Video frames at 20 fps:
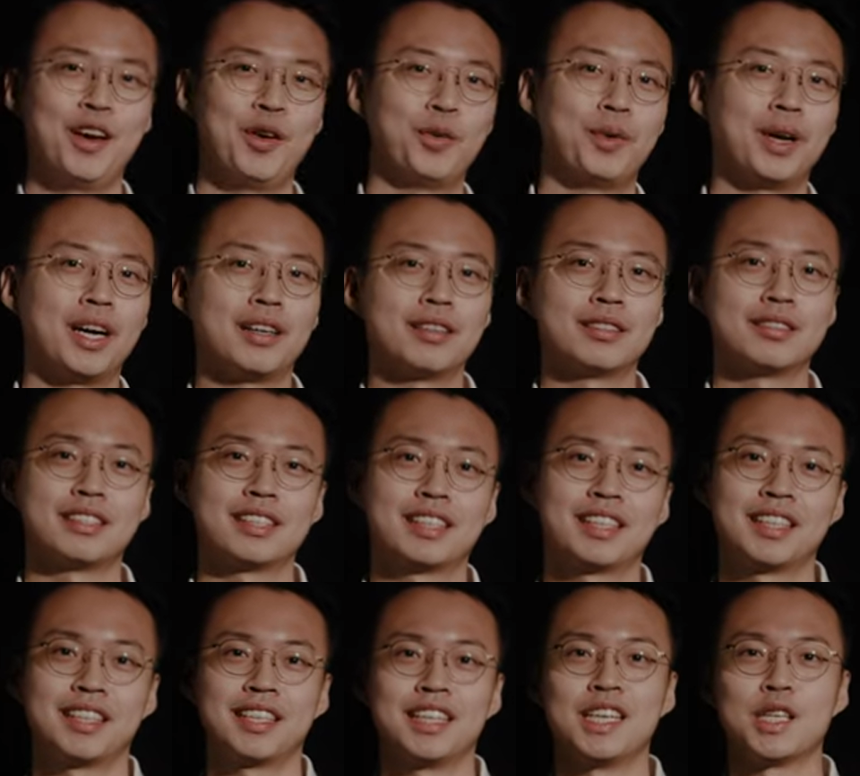Well,
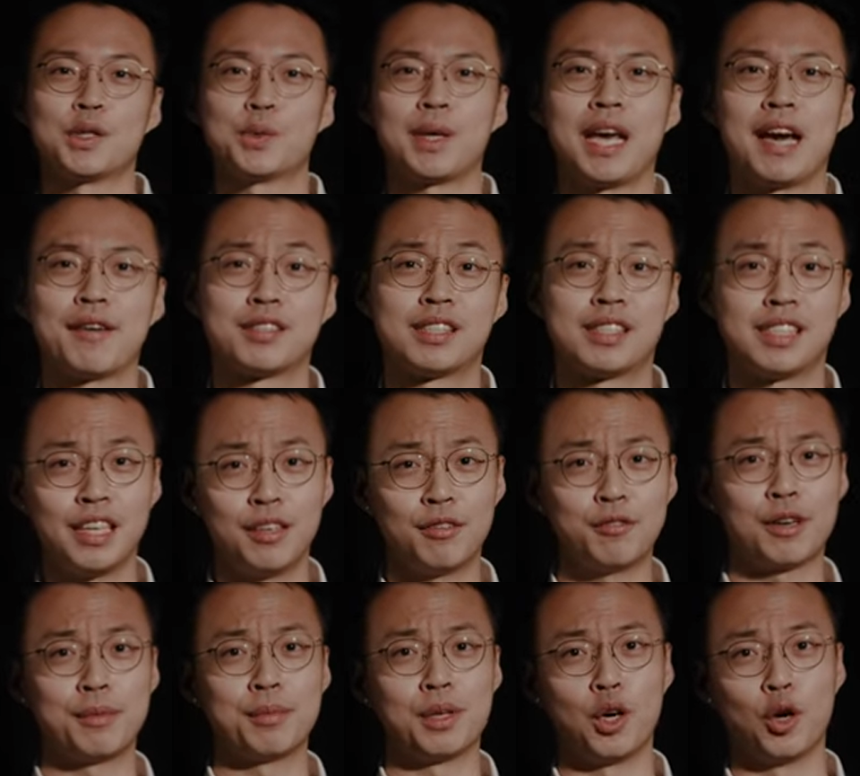as we have seen
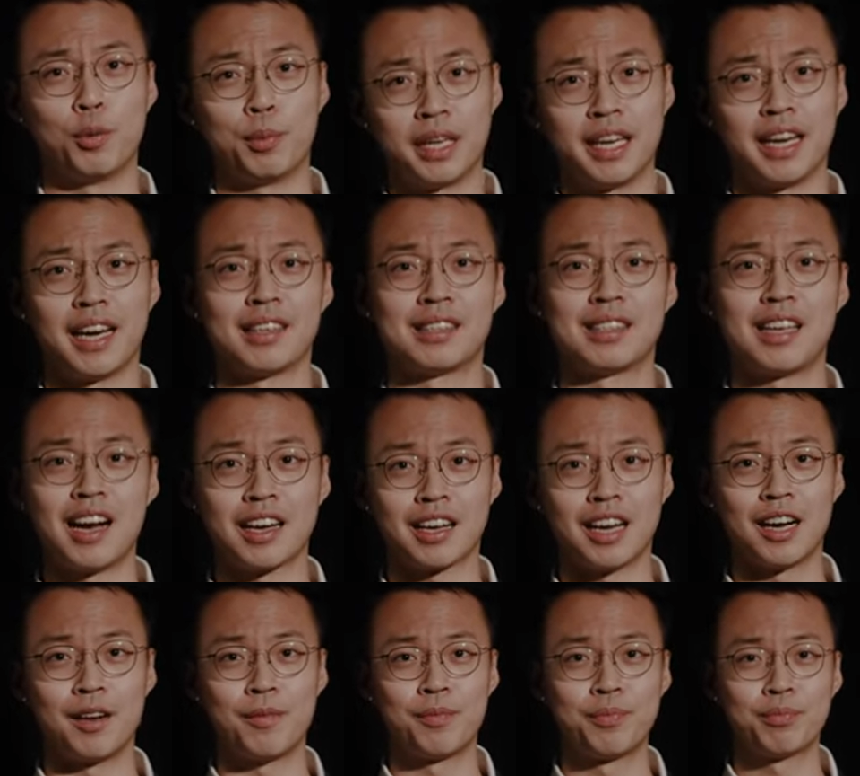from the OpenAI
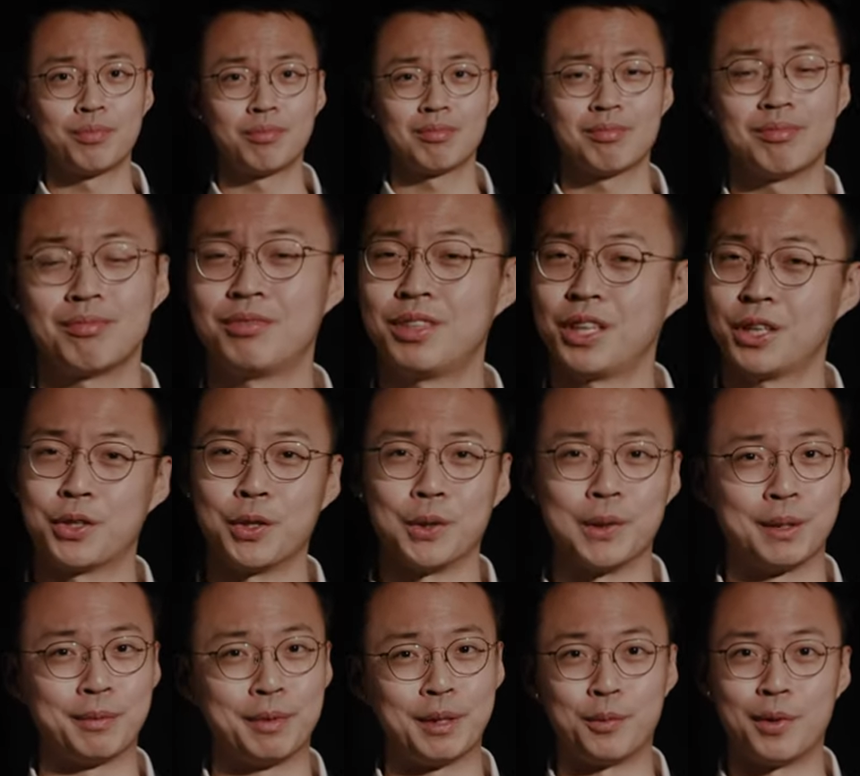saga, there can
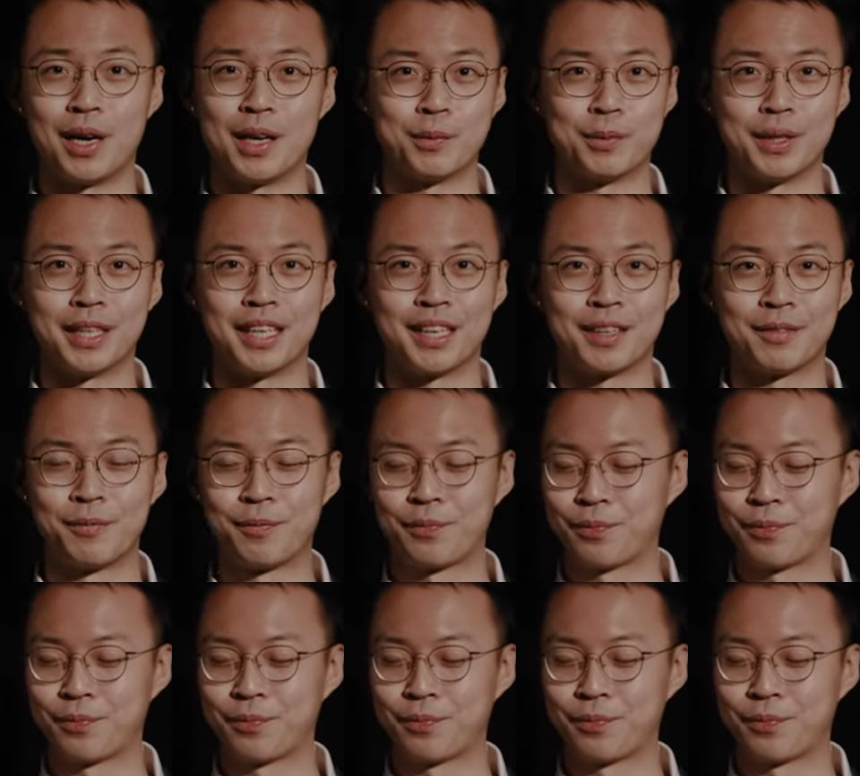only be one winner.